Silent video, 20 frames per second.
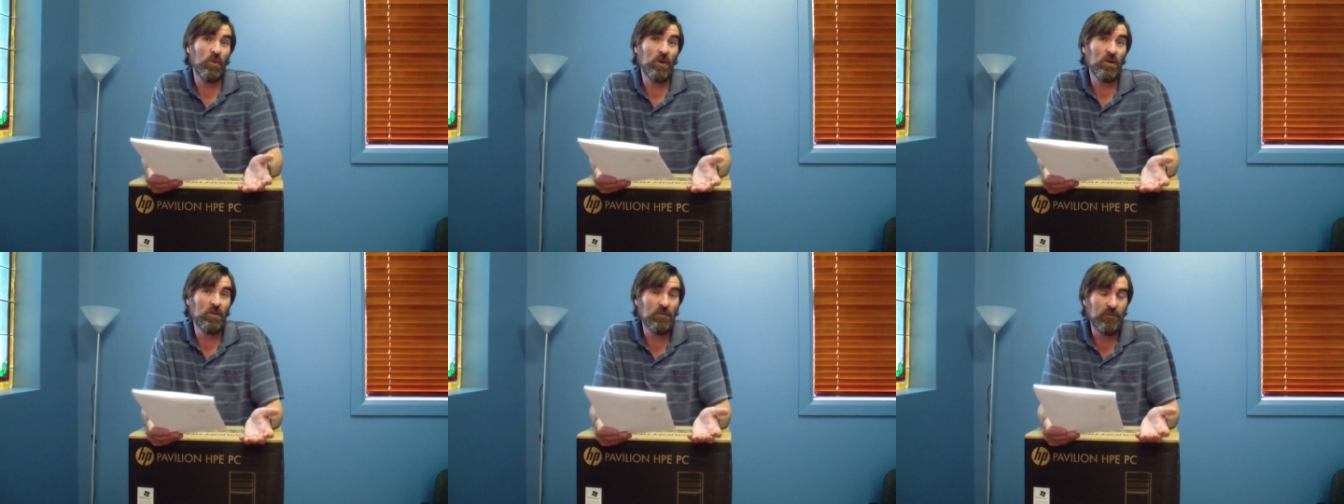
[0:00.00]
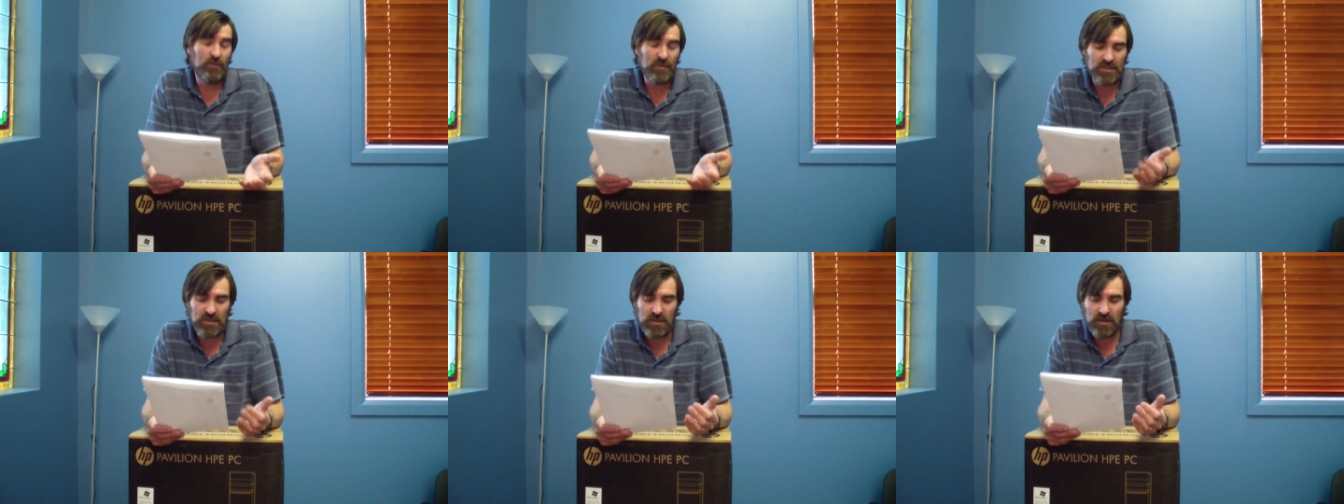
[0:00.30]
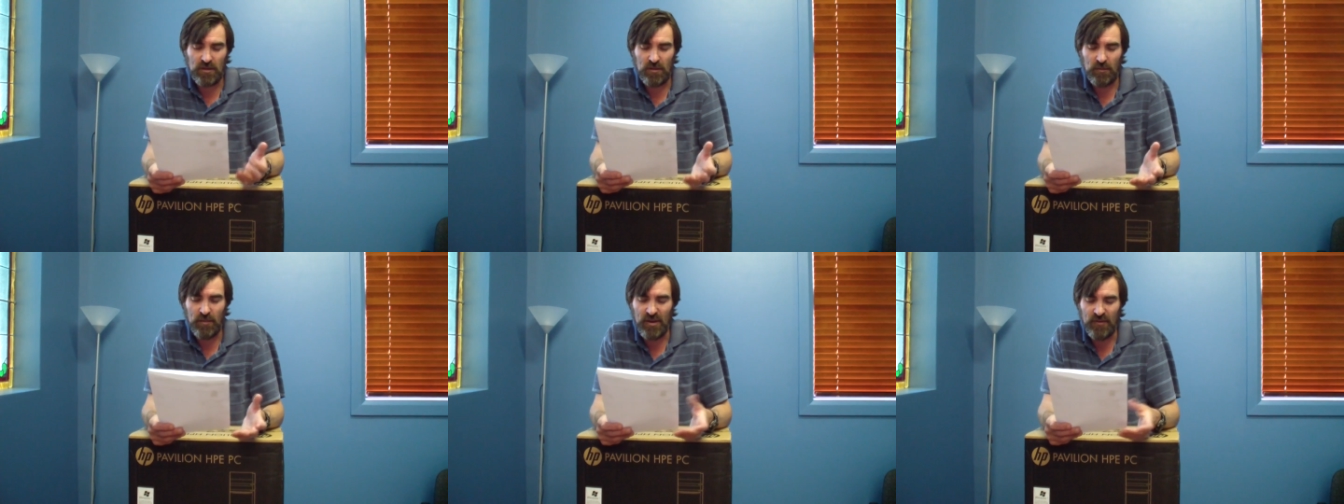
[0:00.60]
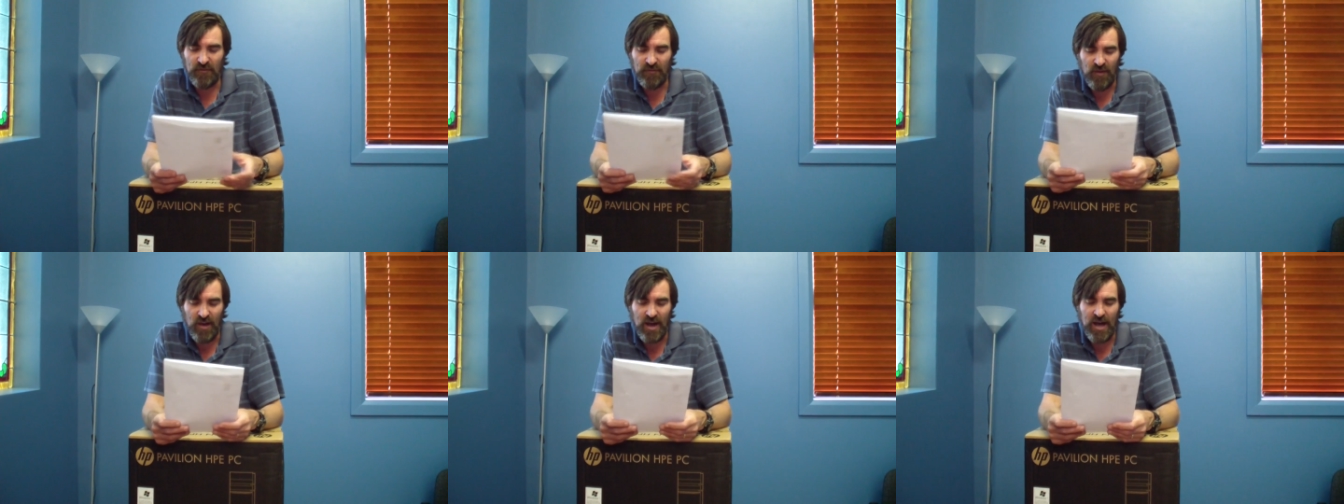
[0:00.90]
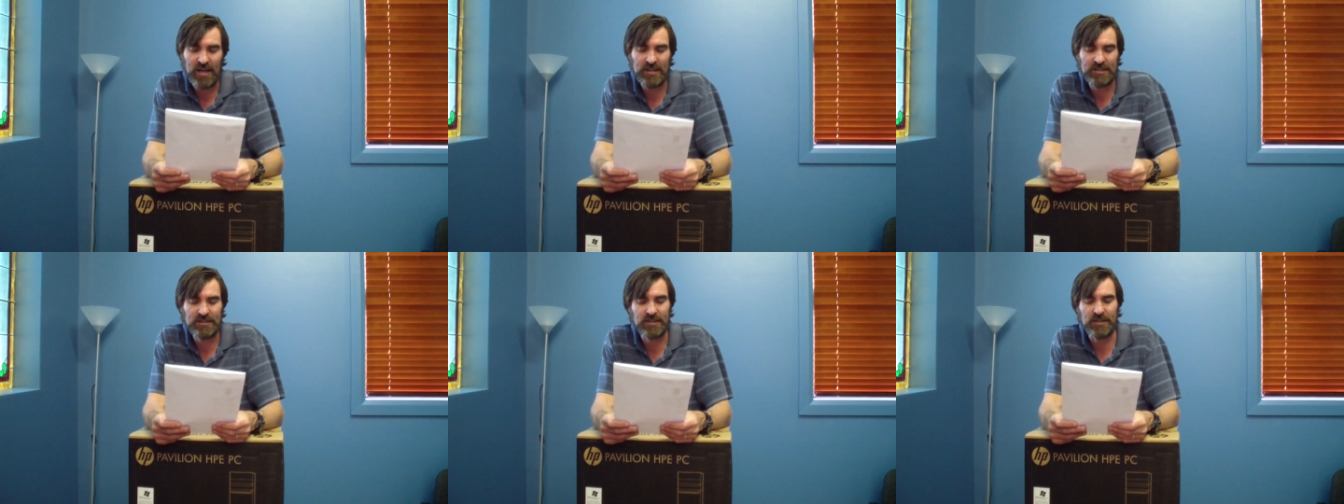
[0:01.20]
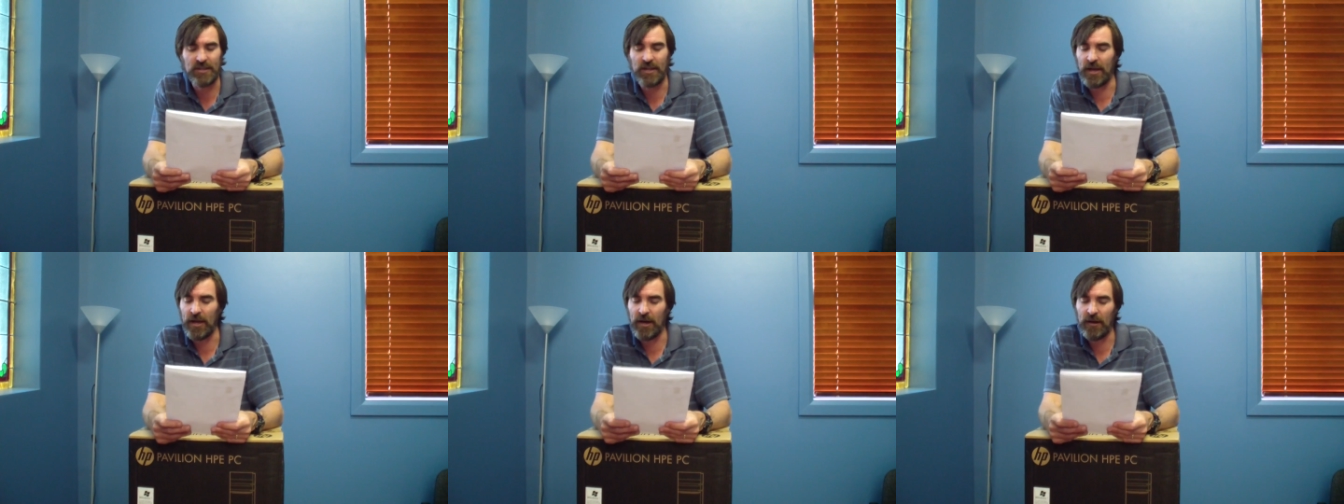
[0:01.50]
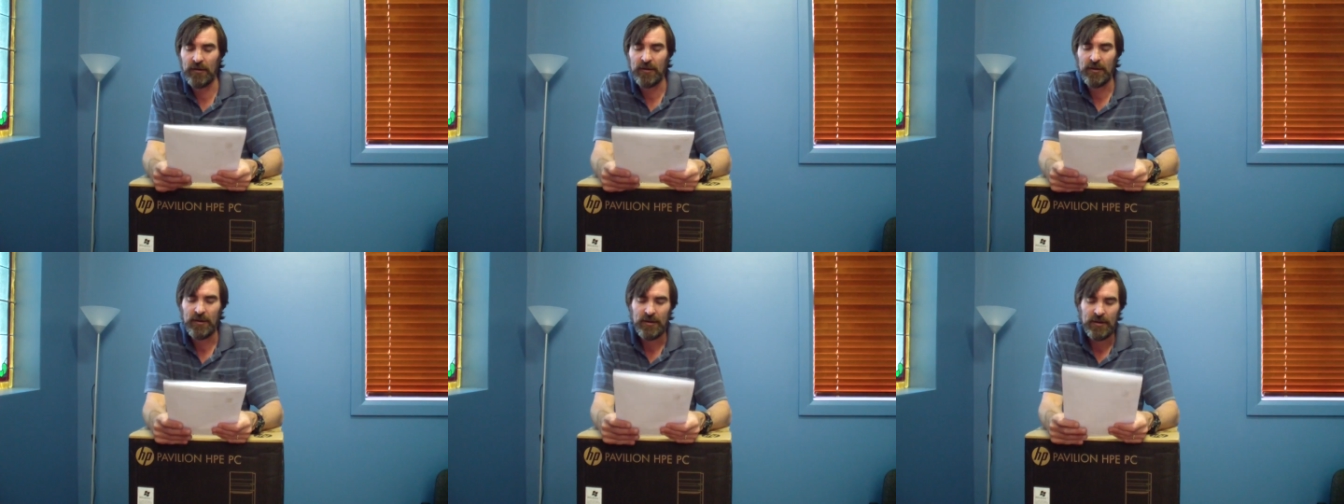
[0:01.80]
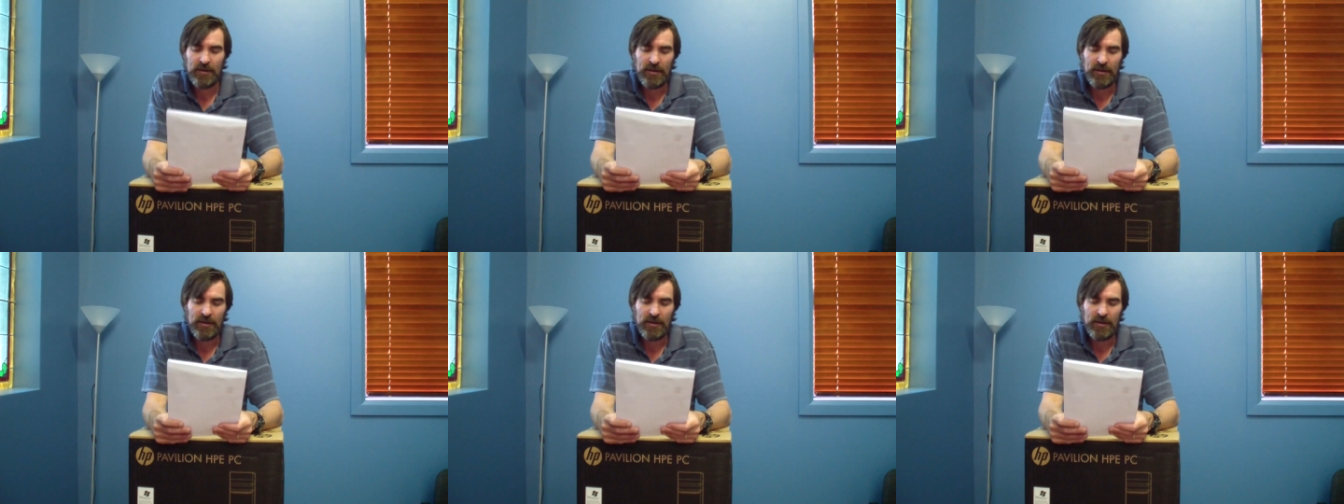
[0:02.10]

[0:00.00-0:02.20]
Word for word: will if it's a little bit faster now.